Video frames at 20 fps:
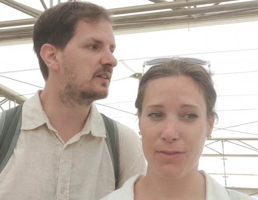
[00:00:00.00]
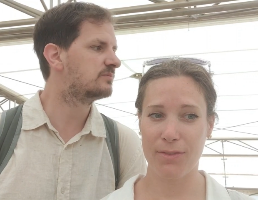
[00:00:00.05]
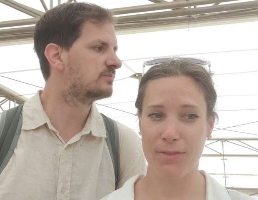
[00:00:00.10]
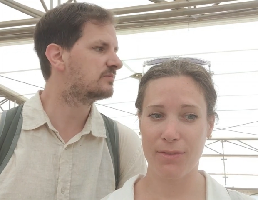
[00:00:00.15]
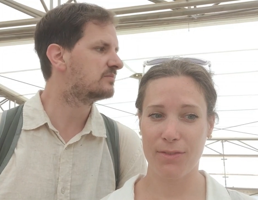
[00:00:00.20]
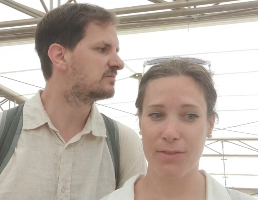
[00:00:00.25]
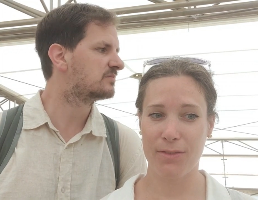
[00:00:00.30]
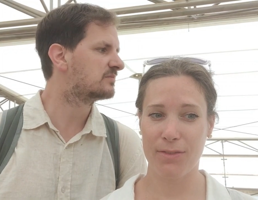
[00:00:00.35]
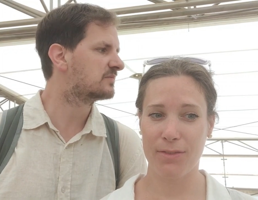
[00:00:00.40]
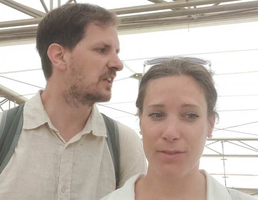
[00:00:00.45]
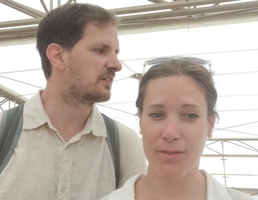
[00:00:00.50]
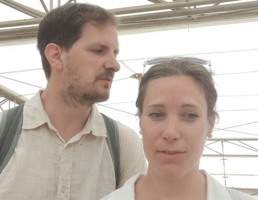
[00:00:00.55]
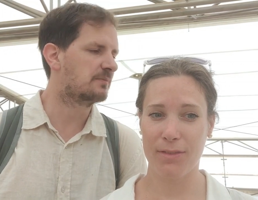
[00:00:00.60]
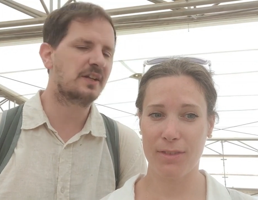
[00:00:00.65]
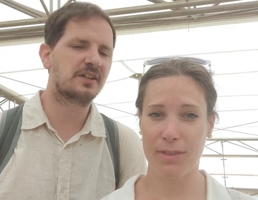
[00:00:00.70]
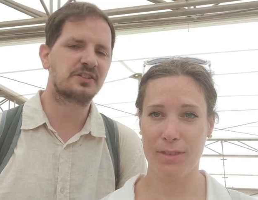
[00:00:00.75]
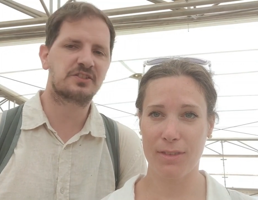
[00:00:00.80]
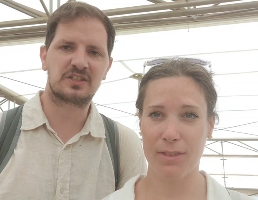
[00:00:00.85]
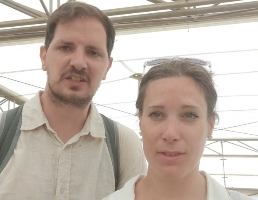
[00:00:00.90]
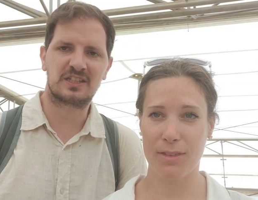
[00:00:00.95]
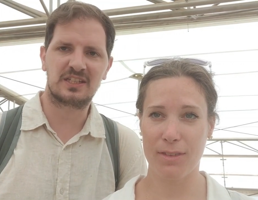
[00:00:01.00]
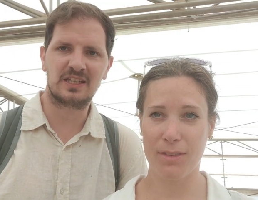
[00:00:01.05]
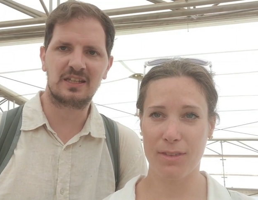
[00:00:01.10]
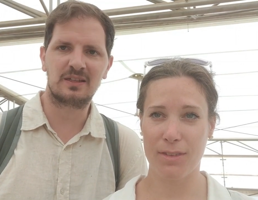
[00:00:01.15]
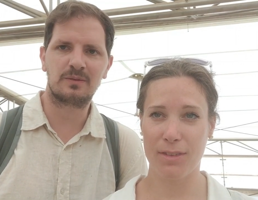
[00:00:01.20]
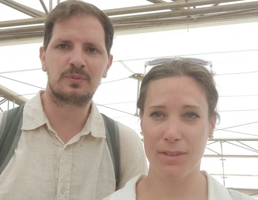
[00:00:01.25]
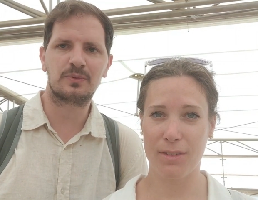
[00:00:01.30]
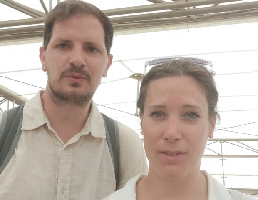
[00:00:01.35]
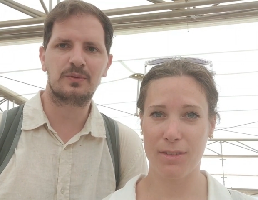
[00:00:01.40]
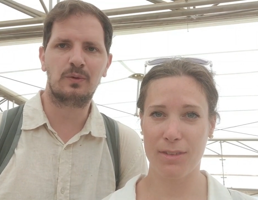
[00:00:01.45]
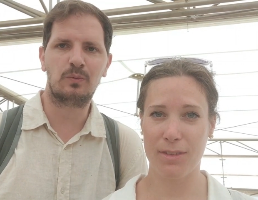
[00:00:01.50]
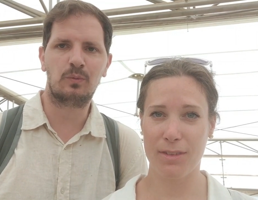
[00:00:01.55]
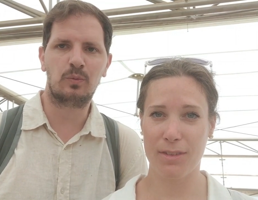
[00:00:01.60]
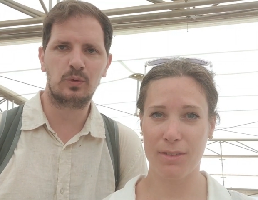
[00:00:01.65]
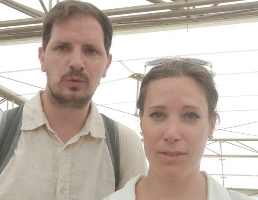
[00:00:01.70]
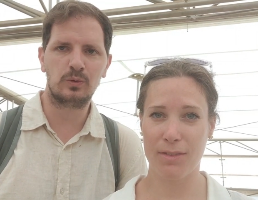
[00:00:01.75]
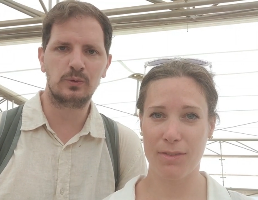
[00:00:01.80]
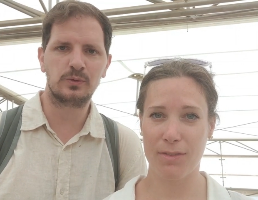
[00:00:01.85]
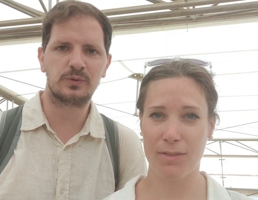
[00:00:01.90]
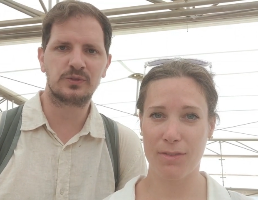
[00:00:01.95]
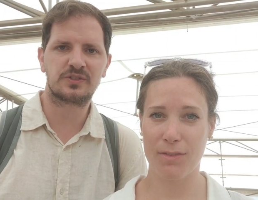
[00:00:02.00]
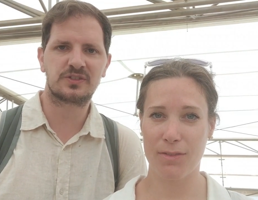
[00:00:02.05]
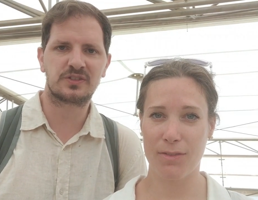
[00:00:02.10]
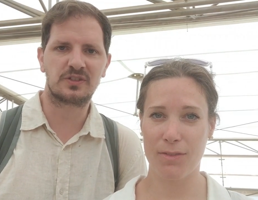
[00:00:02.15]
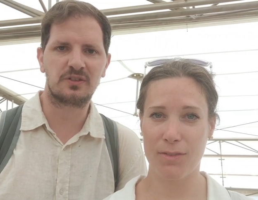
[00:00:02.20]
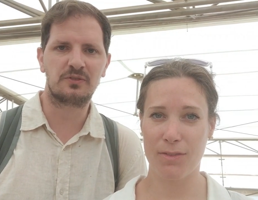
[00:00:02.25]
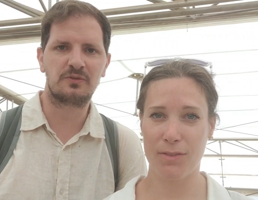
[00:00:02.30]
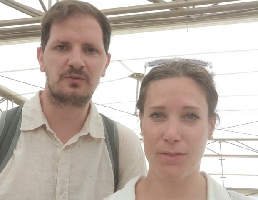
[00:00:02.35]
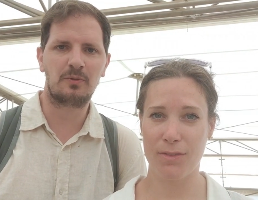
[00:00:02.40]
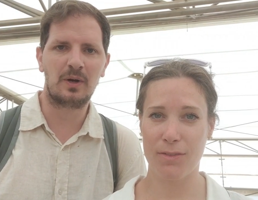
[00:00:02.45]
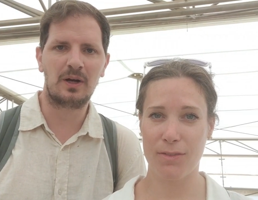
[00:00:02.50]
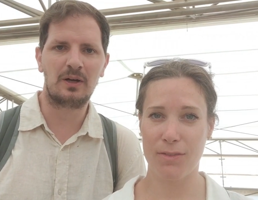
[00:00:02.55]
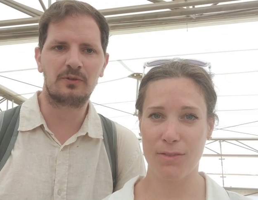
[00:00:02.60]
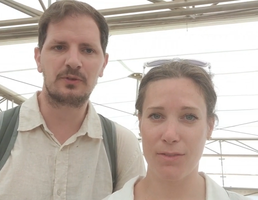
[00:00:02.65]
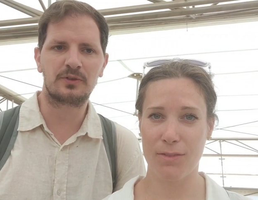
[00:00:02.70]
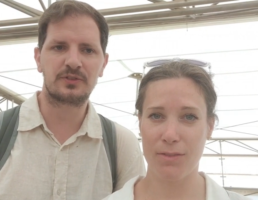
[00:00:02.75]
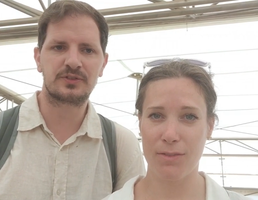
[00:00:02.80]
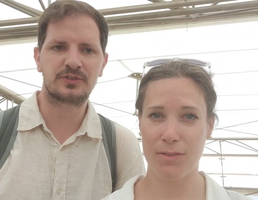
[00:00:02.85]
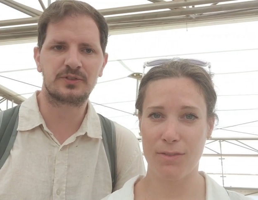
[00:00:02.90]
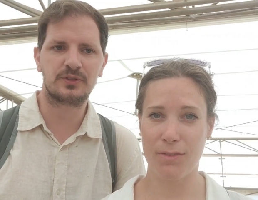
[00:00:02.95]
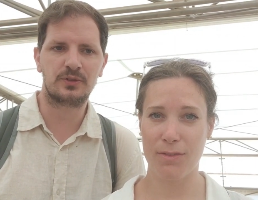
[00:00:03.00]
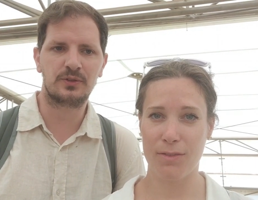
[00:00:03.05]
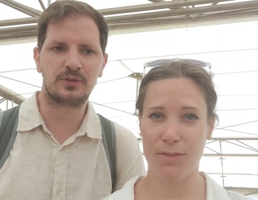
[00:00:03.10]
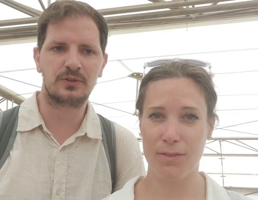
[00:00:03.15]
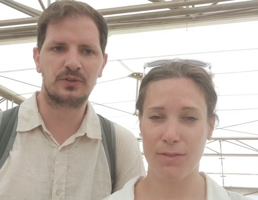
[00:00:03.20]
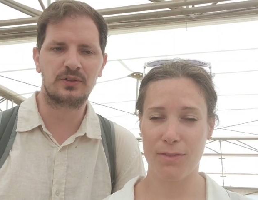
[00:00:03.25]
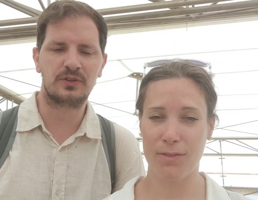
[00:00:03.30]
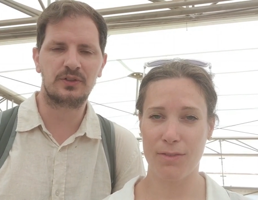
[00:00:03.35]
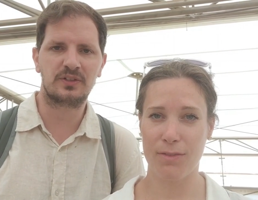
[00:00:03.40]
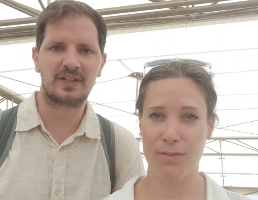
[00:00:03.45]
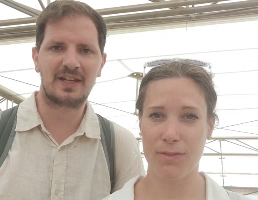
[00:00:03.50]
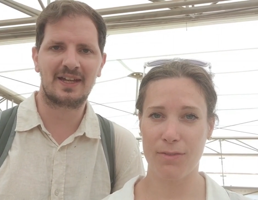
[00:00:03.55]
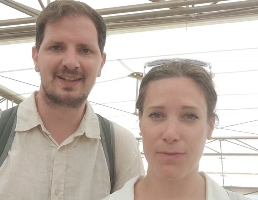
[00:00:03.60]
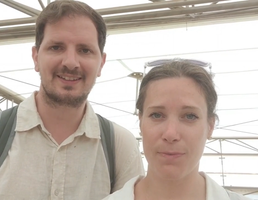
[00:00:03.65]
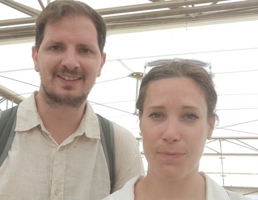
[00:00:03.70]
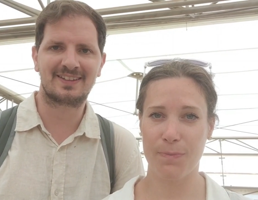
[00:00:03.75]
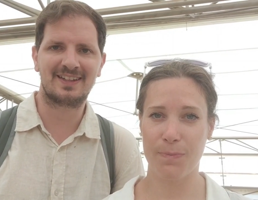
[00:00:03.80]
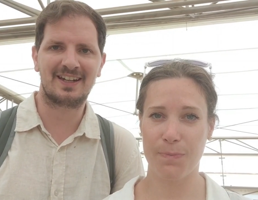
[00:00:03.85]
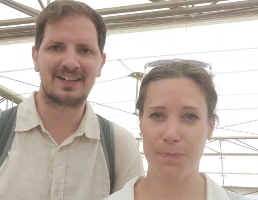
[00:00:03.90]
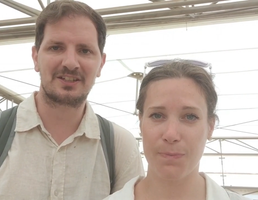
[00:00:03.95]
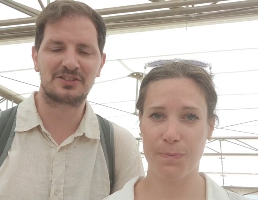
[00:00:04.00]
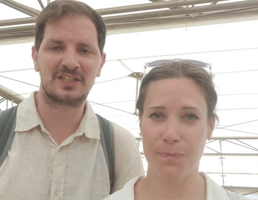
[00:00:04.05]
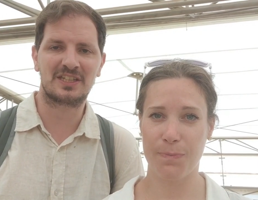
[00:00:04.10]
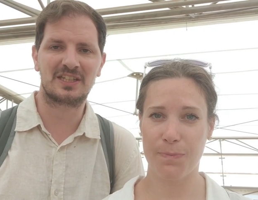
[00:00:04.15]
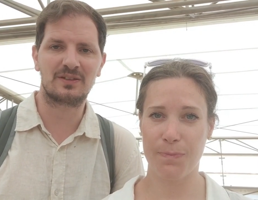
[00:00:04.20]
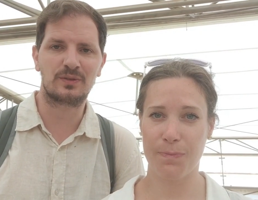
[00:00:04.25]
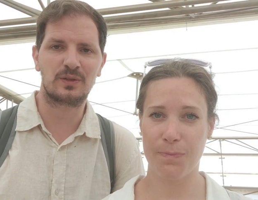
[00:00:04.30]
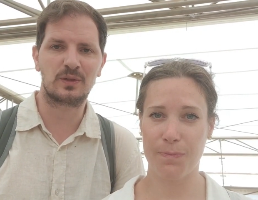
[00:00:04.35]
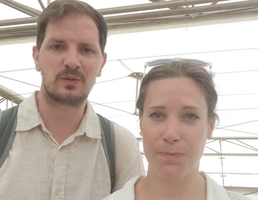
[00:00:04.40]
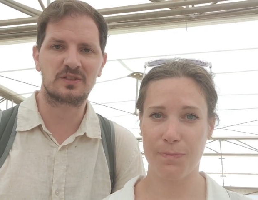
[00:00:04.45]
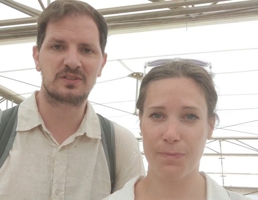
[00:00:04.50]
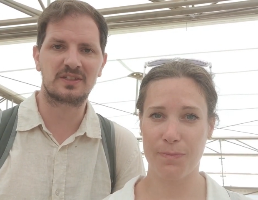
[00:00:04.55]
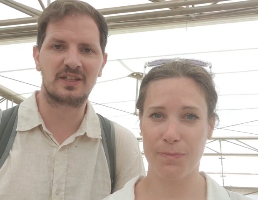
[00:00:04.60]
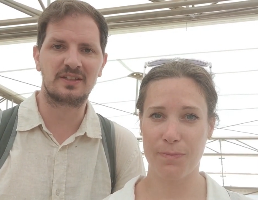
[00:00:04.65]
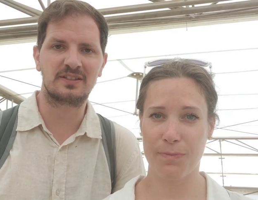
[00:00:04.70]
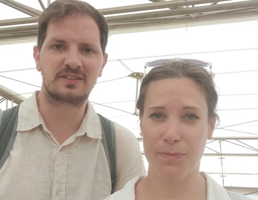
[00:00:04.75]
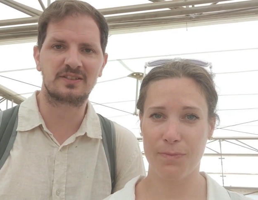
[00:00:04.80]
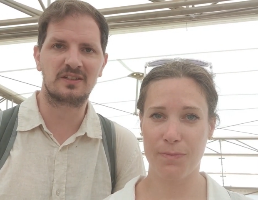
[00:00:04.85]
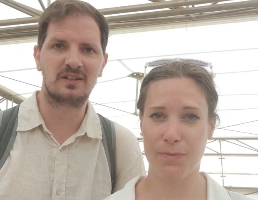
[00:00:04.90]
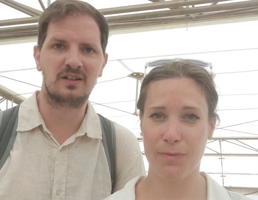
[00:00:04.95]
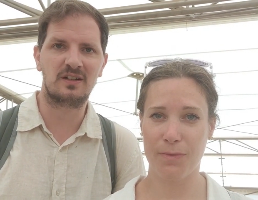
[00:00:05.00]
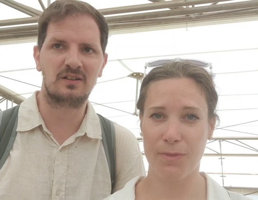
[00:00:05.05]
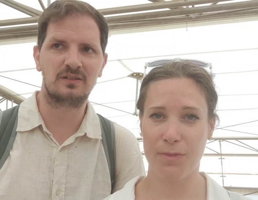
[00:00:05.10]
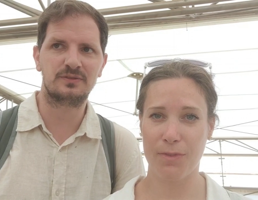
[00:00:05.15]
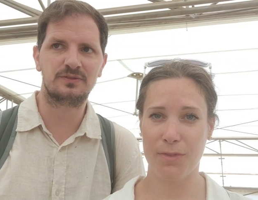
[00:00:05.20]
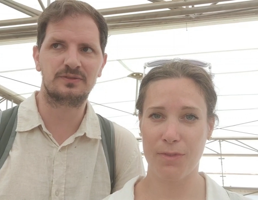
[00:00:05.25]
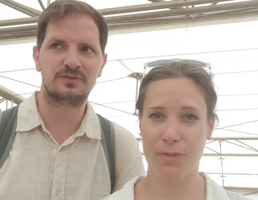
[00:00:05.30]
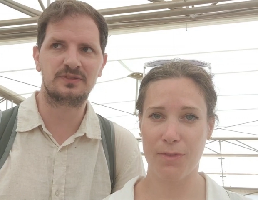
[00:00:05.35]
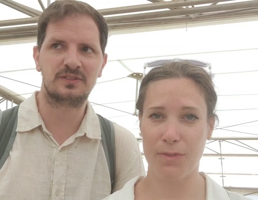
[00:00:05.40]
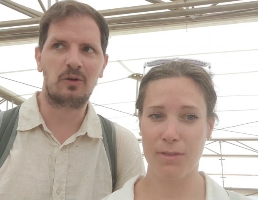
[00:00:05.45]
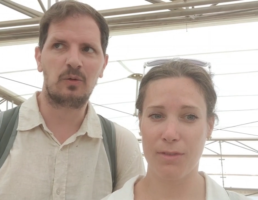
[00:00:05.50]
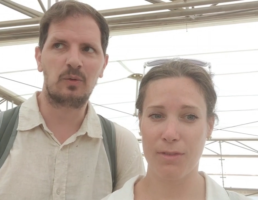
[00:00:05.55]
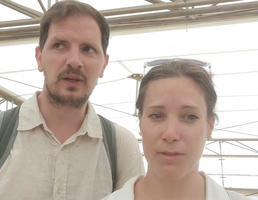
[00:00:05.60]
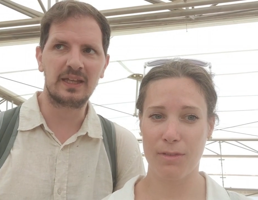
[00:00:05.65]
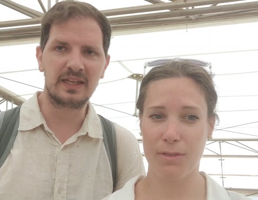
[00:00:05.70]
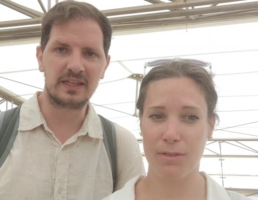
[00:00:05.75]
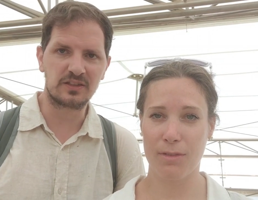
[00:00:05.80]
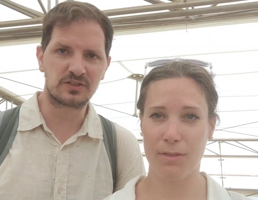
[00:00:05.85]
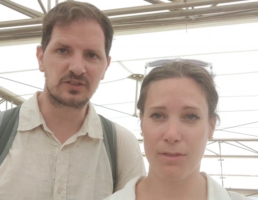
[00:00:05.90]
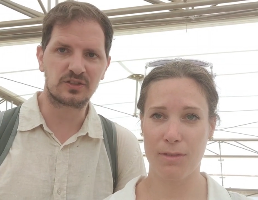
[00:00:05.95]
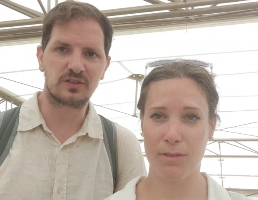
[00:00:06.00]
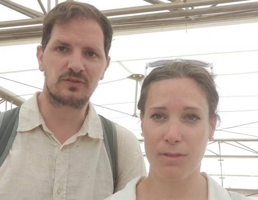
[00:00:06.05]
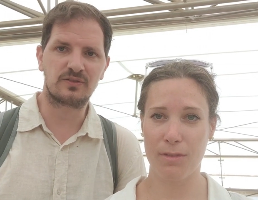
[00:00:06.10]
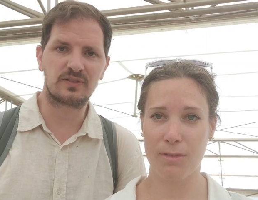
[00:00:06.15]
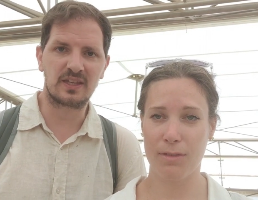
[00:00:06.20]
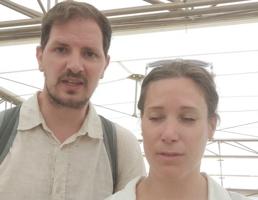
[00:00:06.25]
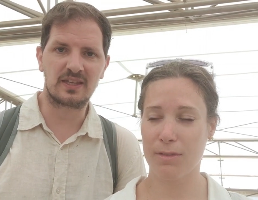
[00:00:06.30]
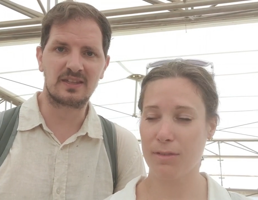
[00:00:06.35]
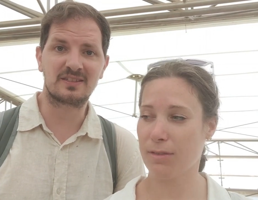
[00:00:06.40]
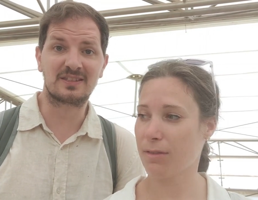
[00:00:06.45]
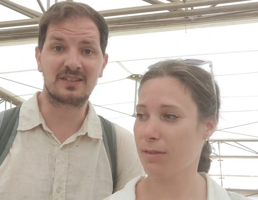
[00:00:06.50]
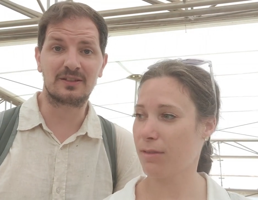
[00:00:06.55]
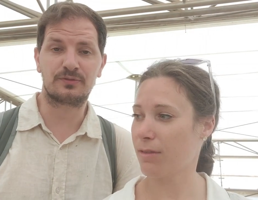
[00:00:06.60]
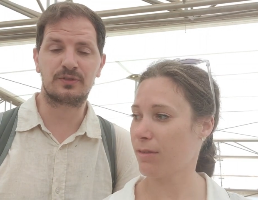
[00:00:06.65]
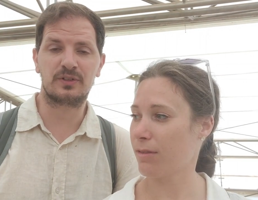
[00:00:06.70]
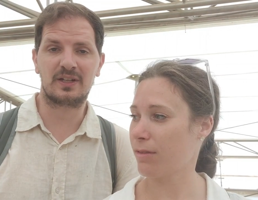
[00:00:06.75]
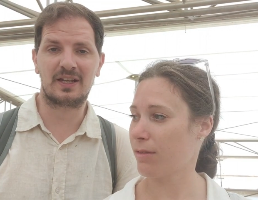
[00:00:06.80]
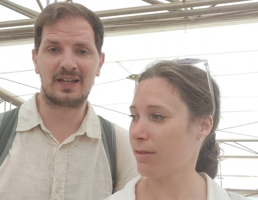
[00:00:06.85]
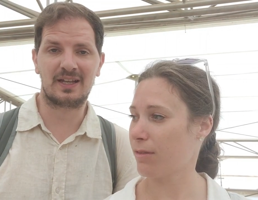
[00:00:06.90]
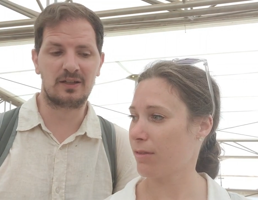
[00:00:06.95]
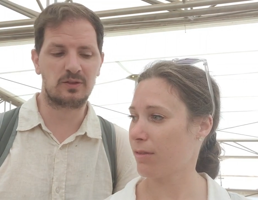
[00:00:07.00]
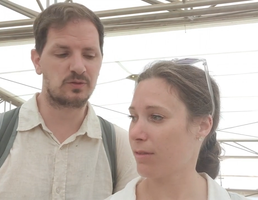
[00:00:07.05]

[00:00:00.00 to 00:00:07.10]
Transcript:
Speaker 1: that they've managed to keep the walls so well restored and can actually give you a sense of how each of these different